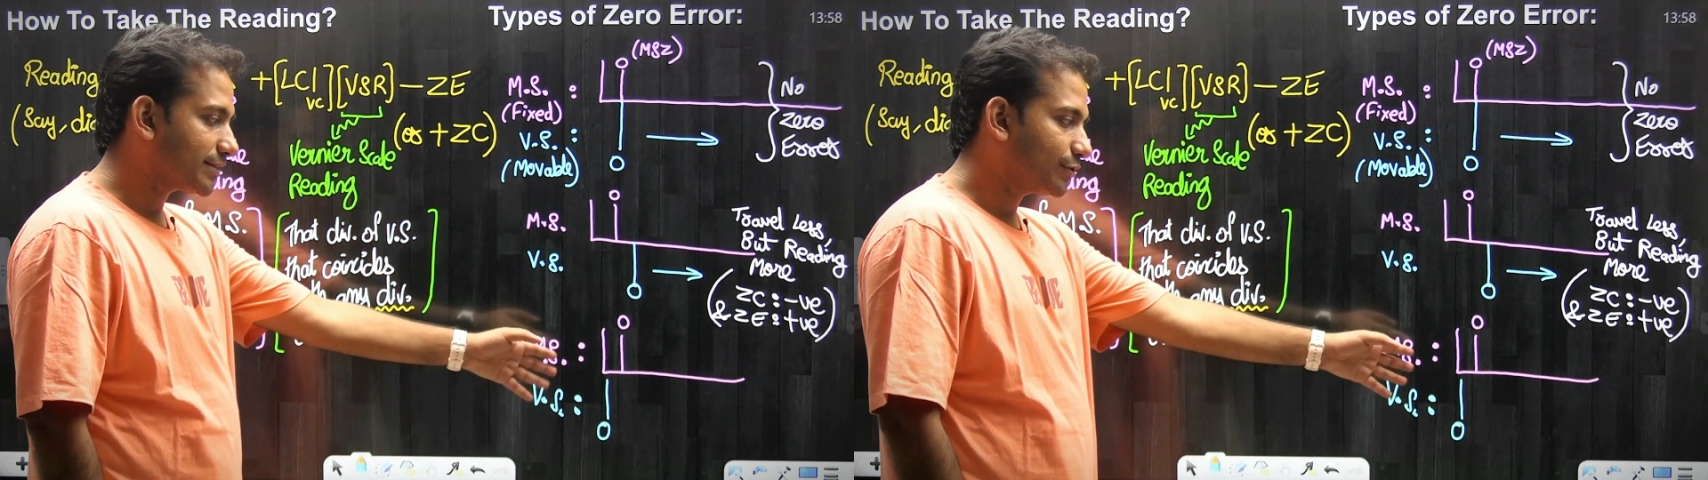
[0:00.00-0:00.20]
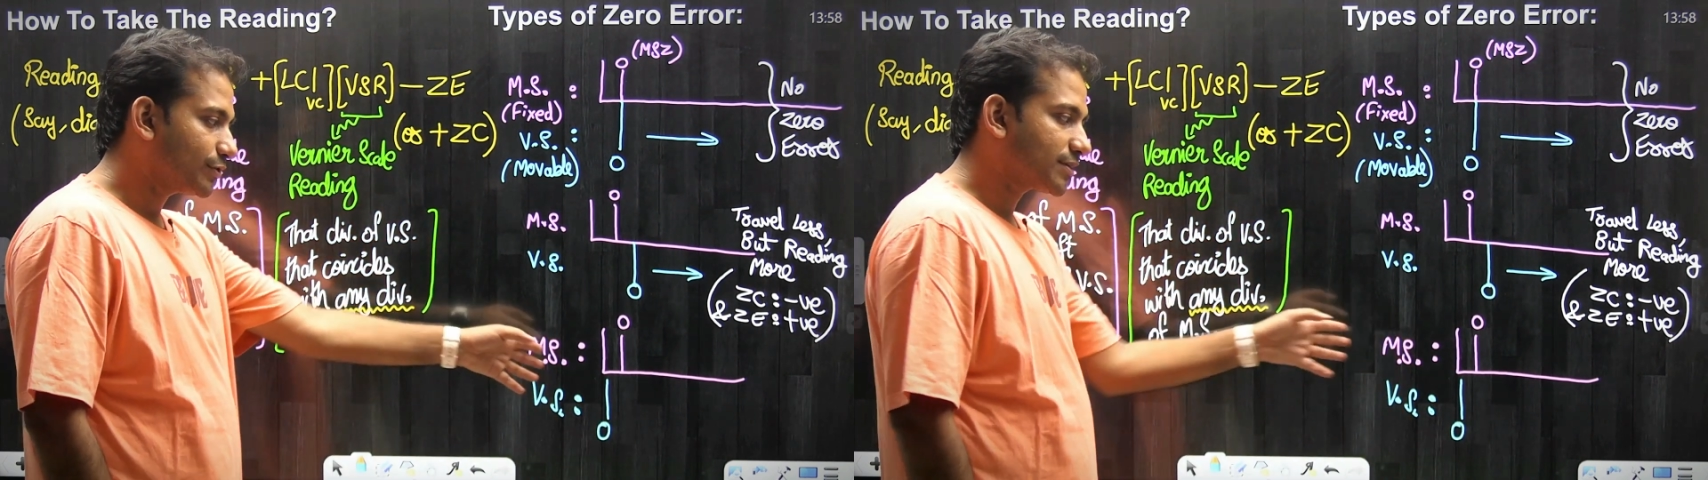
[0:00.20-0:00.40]

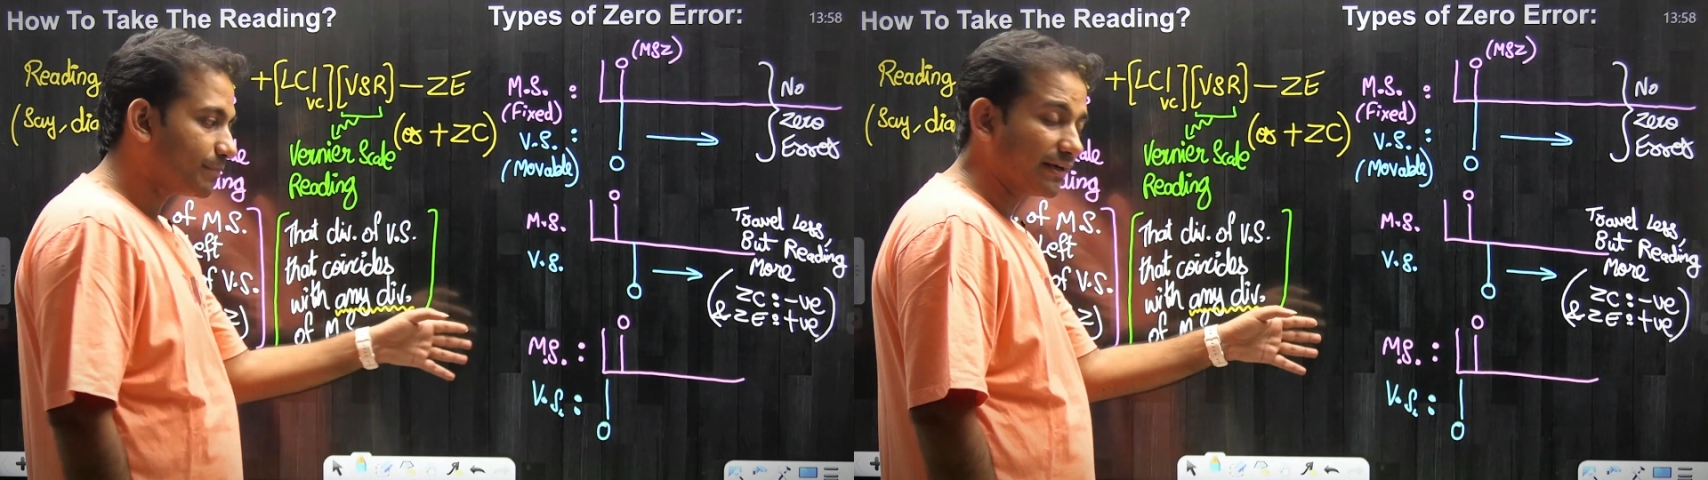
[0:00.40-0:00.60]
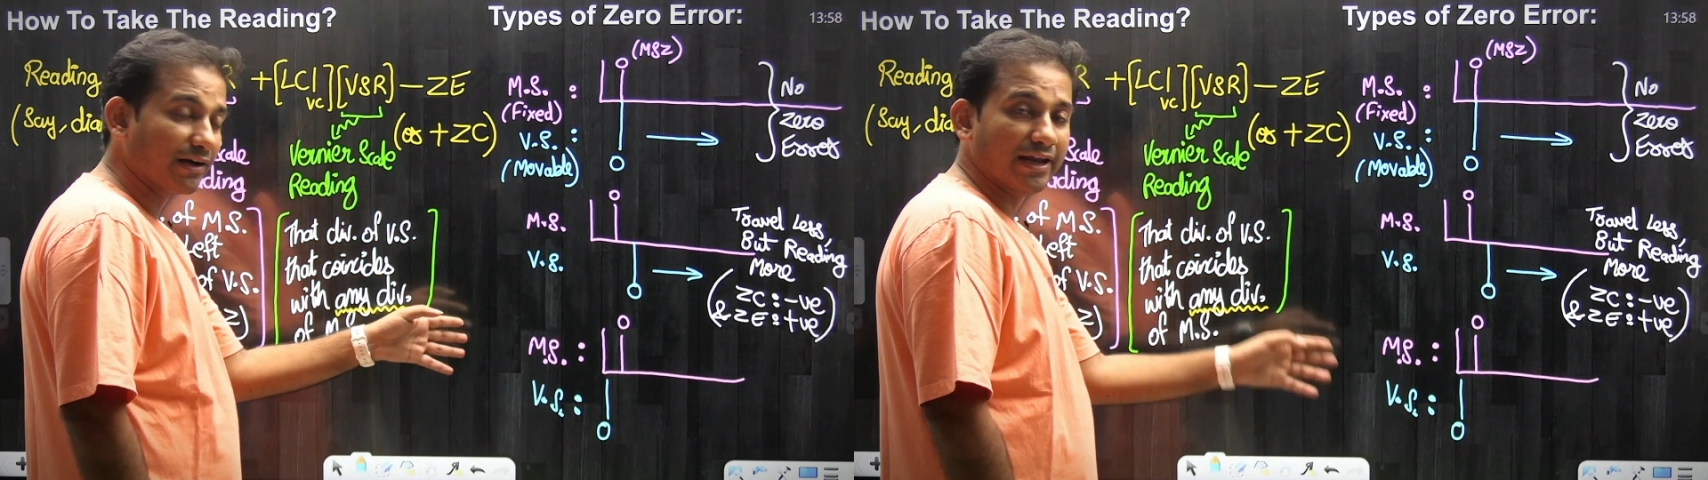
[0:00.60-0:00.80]
0 is a
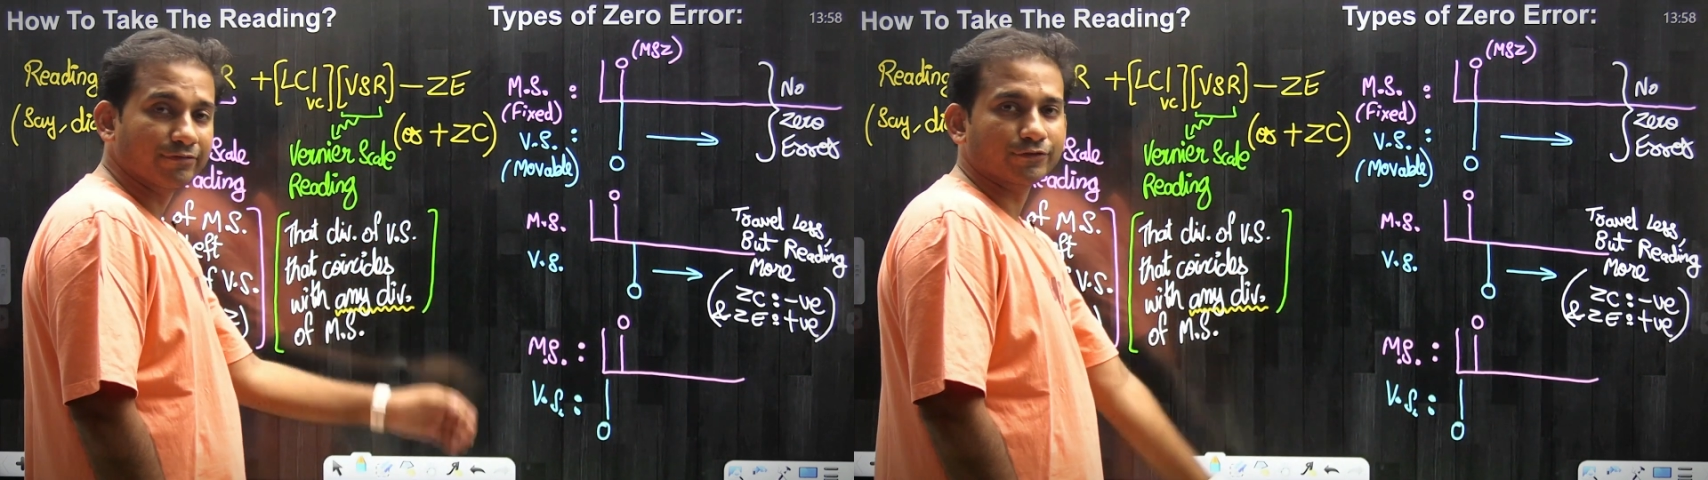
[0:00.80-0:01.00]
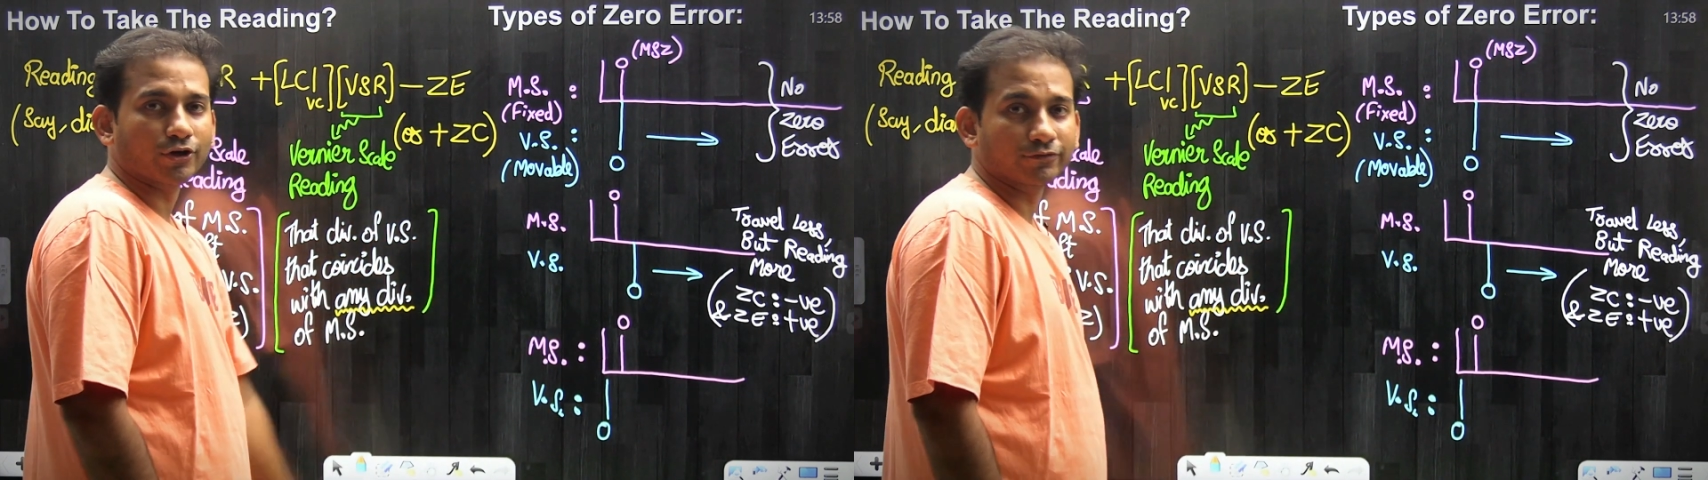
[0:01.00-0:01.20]
bit left